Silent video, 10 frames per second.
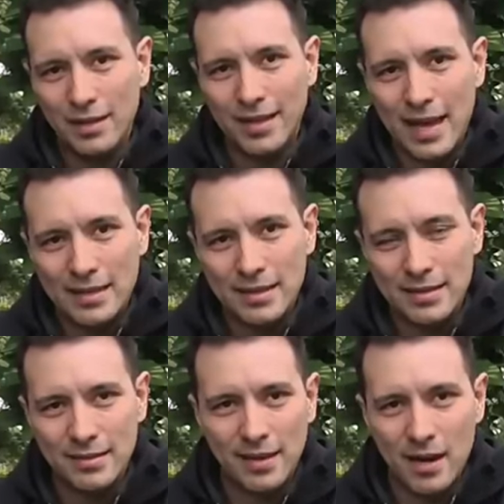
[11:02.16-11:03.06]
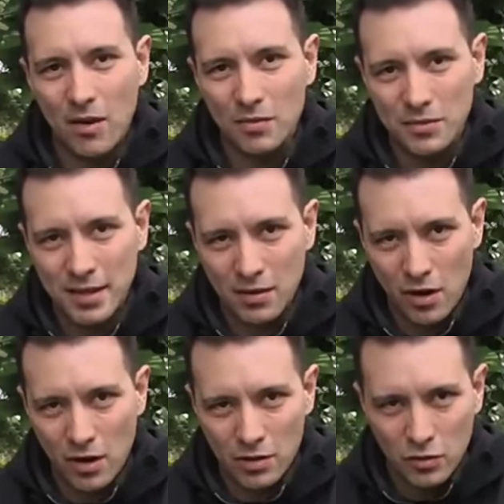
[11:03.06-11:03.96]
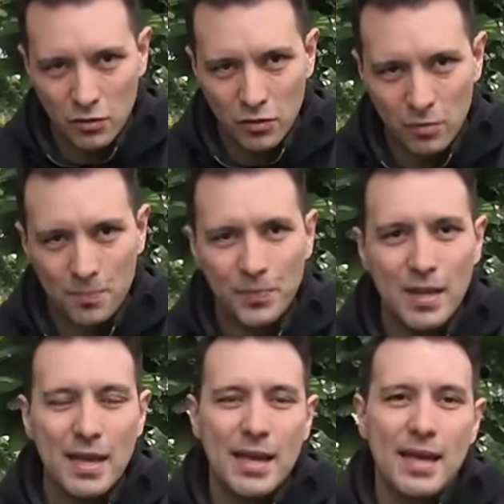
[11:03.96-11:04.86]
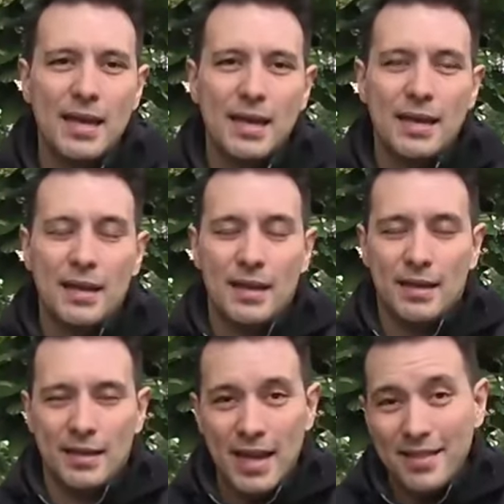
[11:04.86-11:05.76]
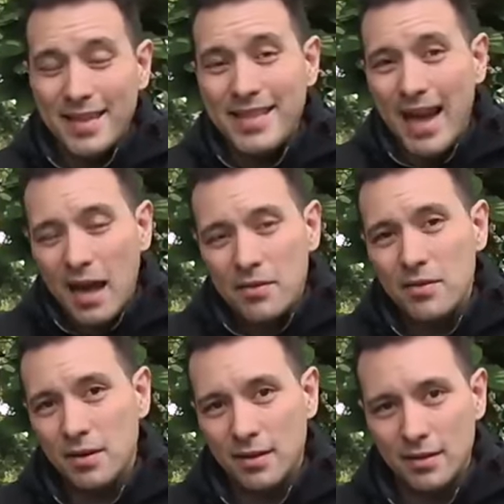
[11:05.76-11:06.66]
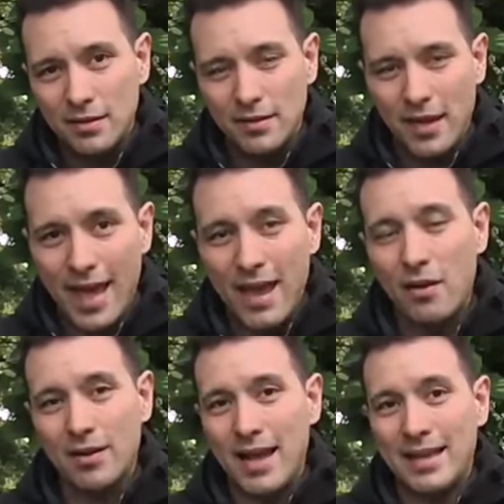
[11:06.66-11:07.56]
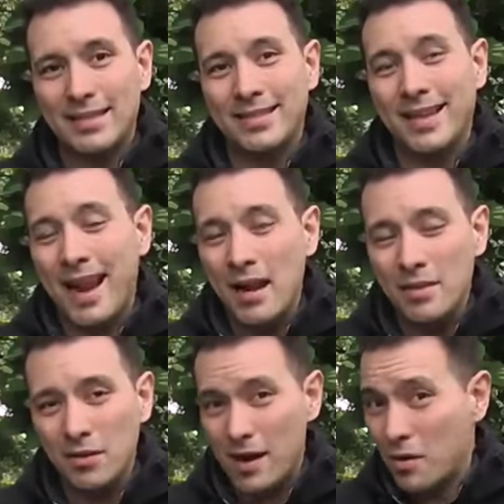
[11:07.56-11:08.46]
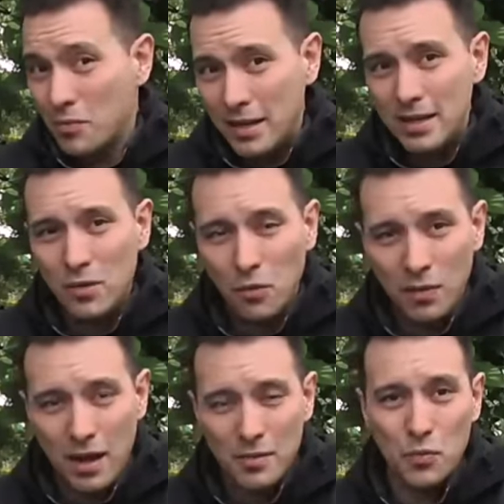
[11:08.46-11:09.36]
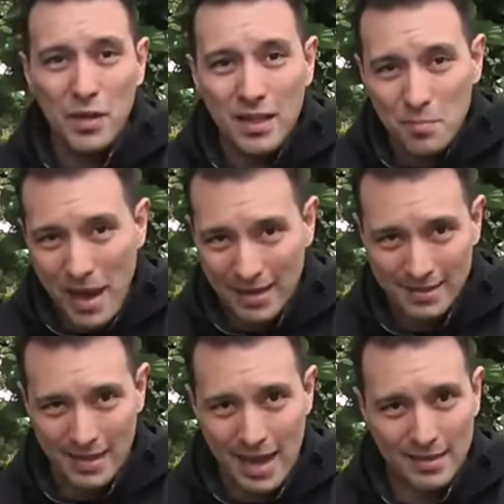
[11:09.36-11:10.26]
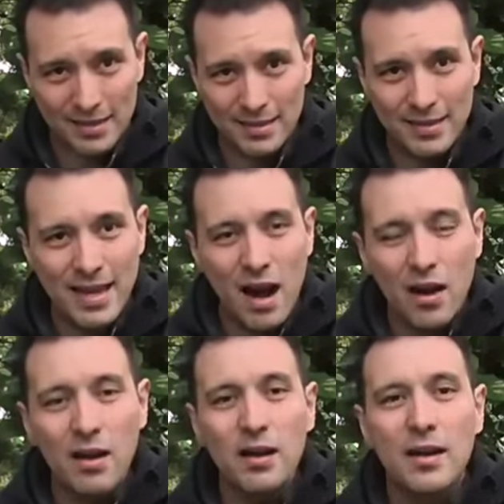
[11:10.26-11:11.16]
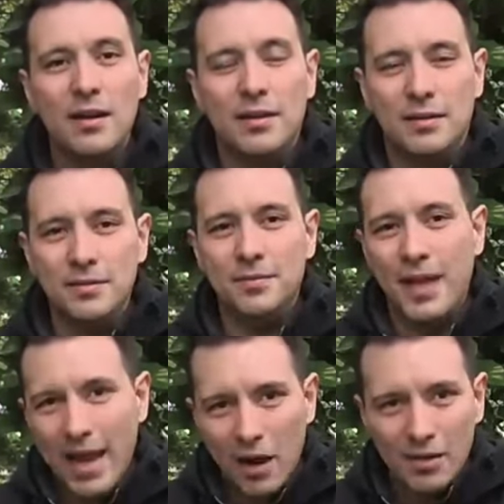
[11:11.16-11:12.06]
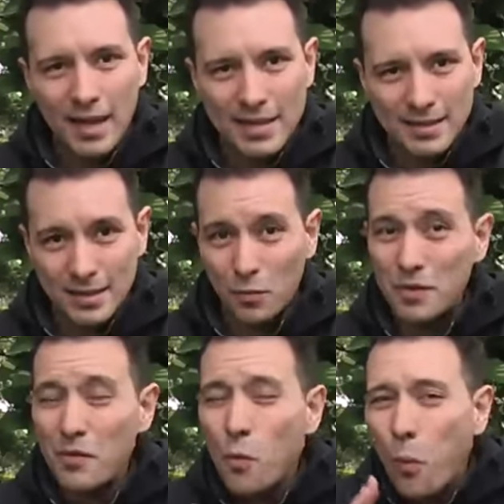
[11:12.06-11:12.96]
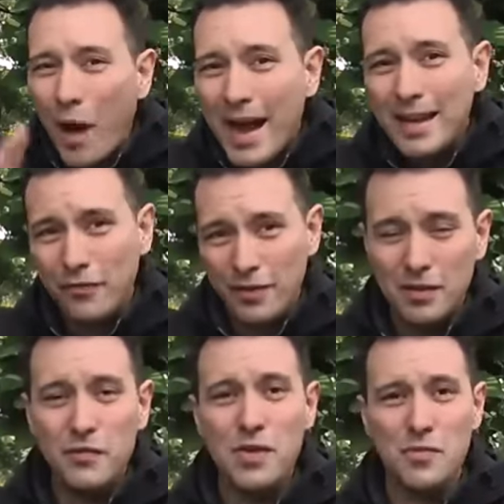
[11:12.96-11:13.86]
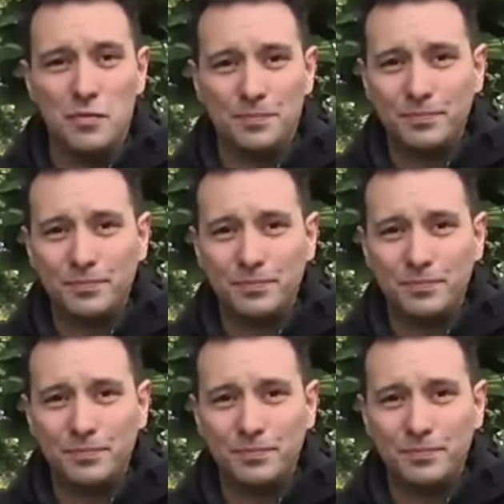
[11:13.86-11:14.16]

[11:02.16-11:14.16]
glasses that are also here on YouTube. Yeah, then the other A R glasses that I thought are really cool are the RealMax glasses. They are A R glasses with a wide field of view, one